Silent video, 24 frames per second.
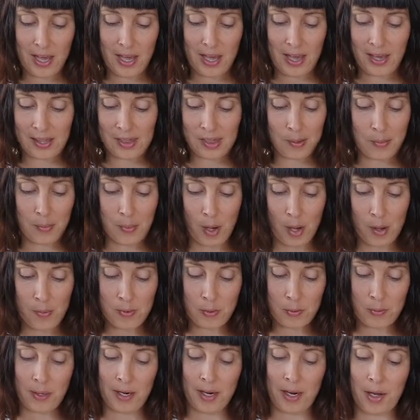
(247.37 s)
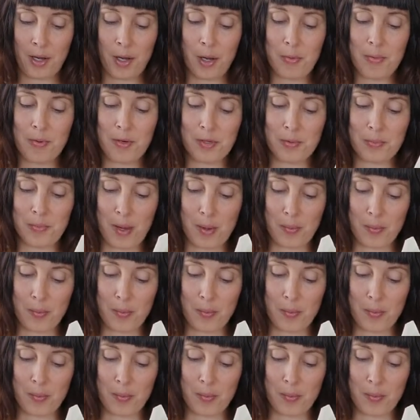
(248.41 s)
at the moment when I opened my